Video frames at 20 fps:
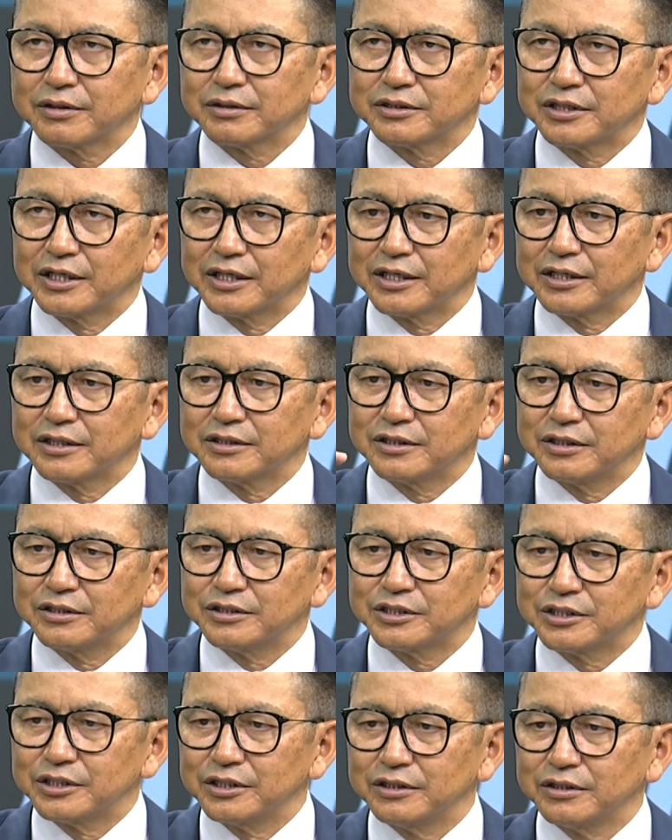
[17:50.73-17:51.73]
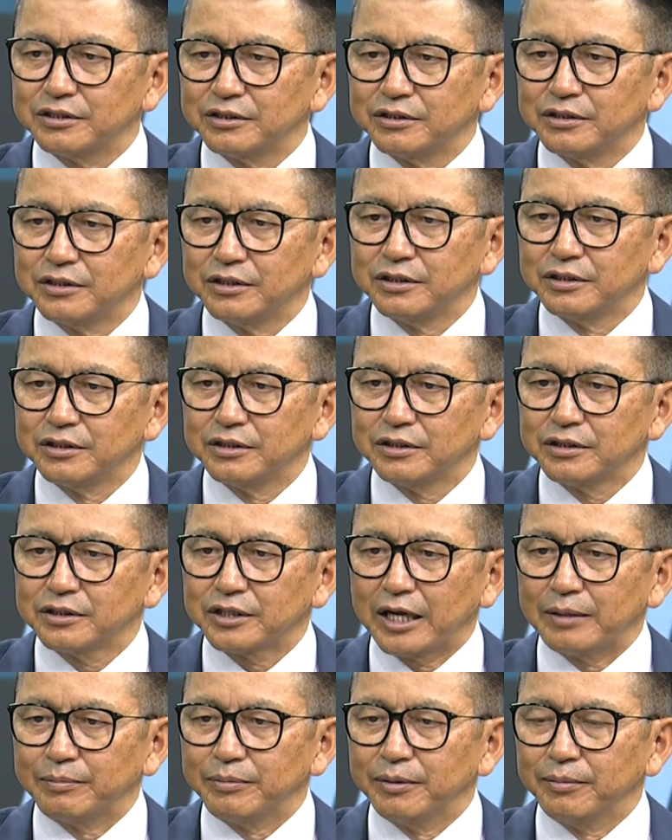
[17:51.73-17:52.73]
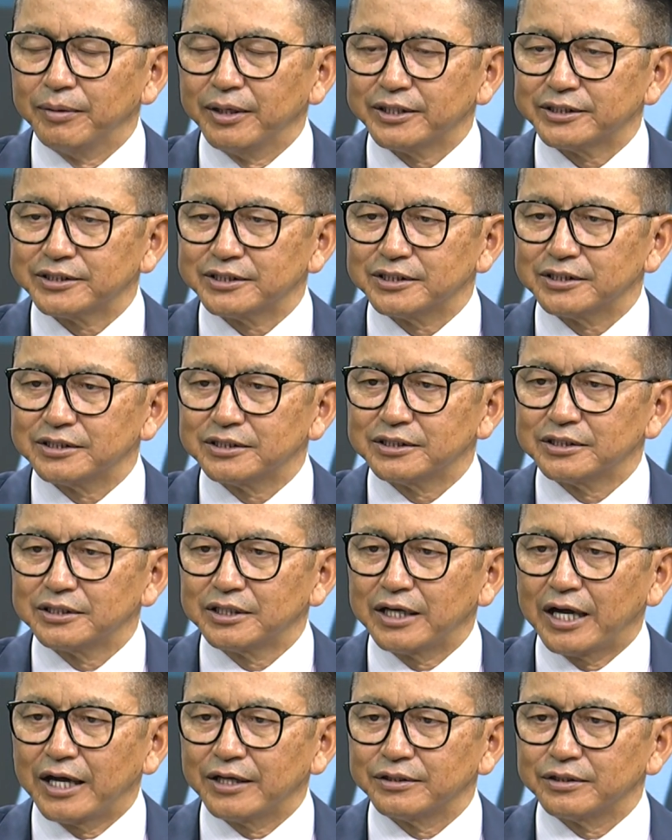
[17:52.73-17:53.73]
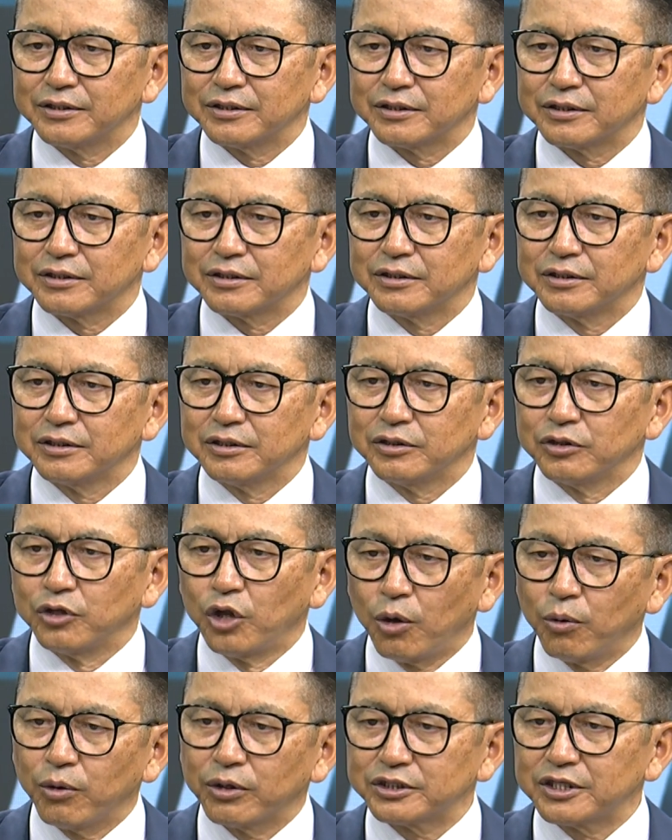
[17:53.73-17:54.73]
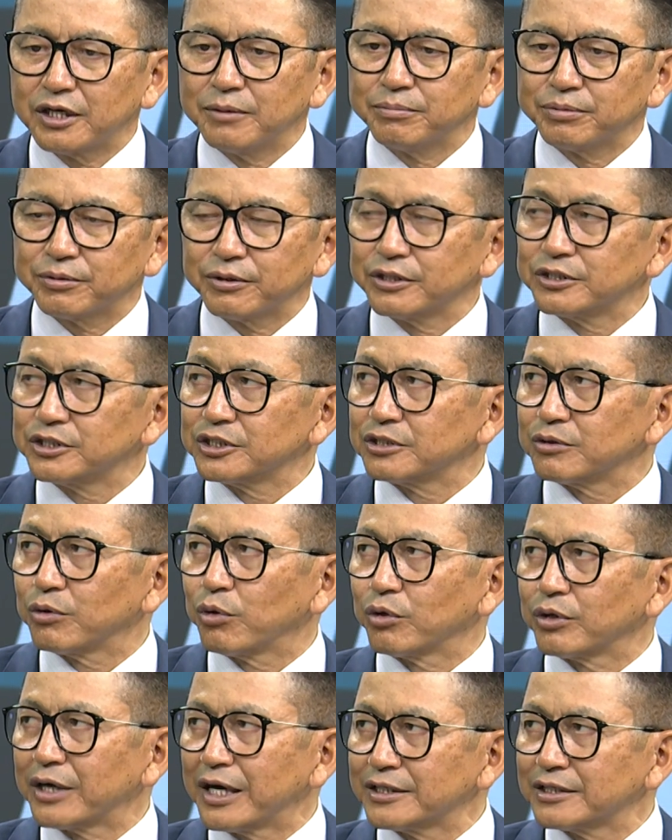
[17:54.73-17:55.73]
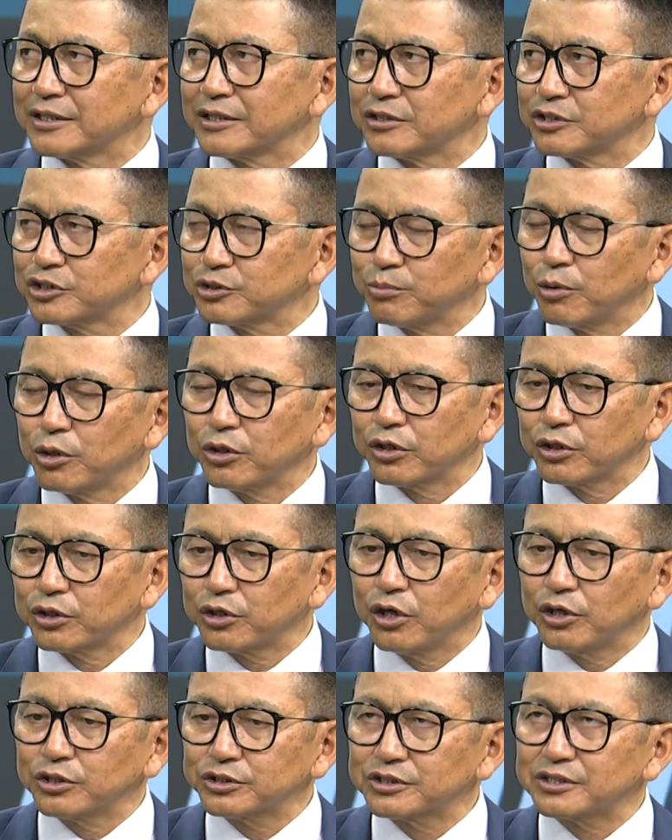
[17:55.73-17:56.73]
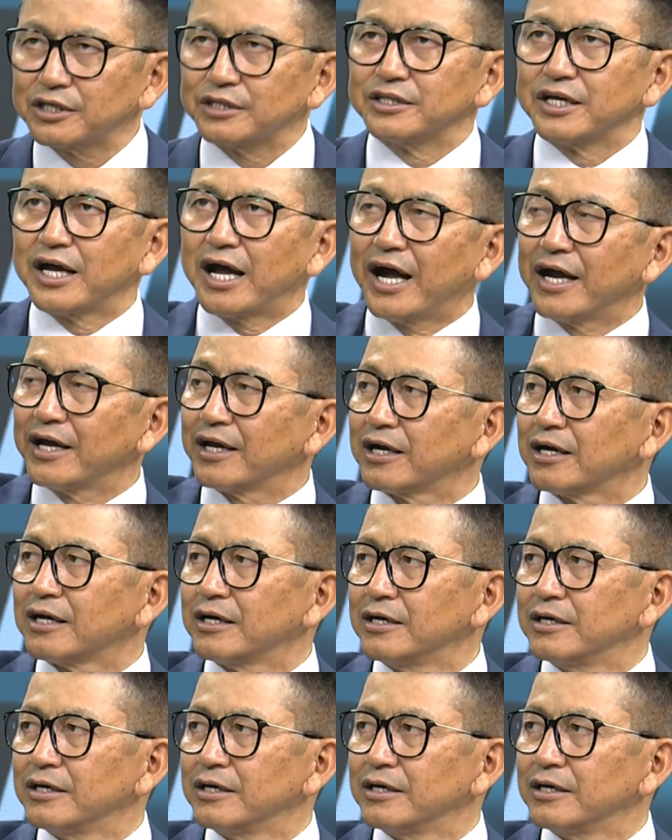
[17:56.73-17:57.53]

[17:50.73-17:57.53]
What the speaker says: the steel can be melted under lower temperature or under smaller cost than the higher